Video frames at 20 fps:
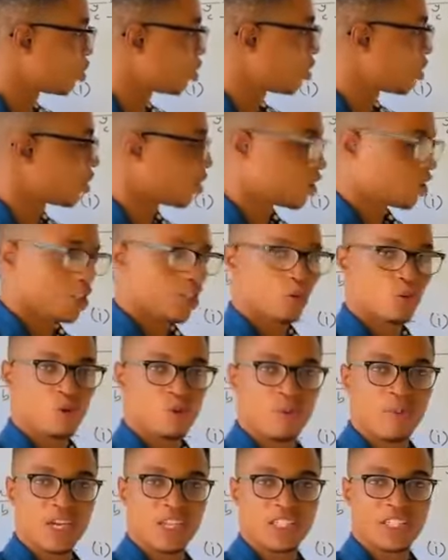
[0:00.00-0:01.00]

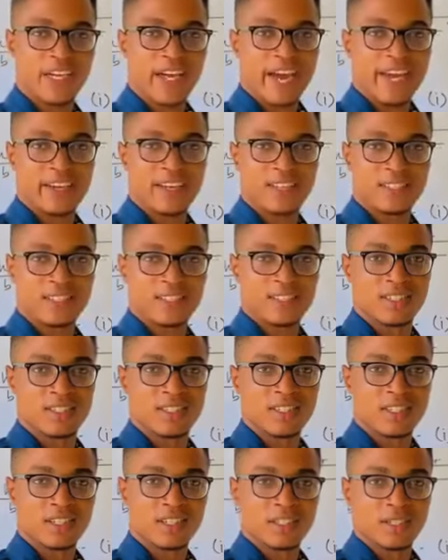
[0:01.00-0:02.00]
trigonometry identity,
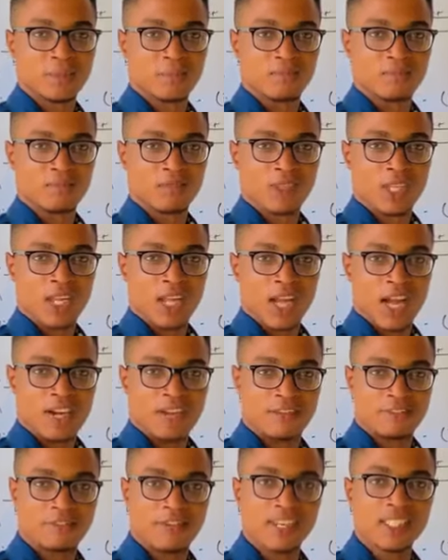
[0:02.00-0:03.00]
and the
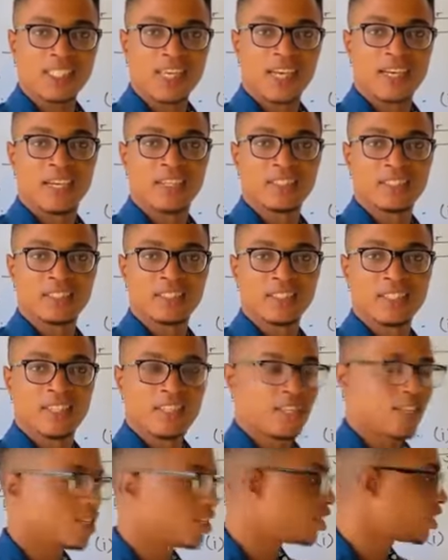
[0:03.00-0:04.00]
first identity
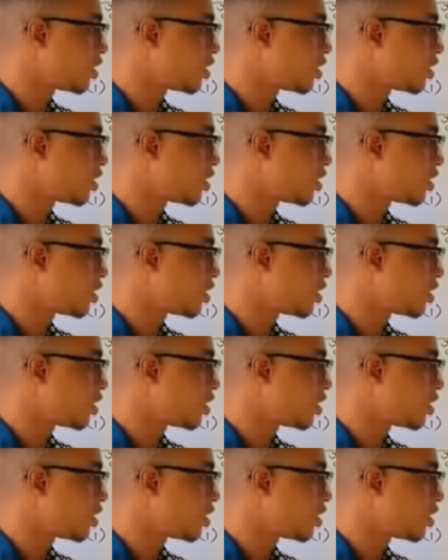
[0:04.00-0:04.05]
is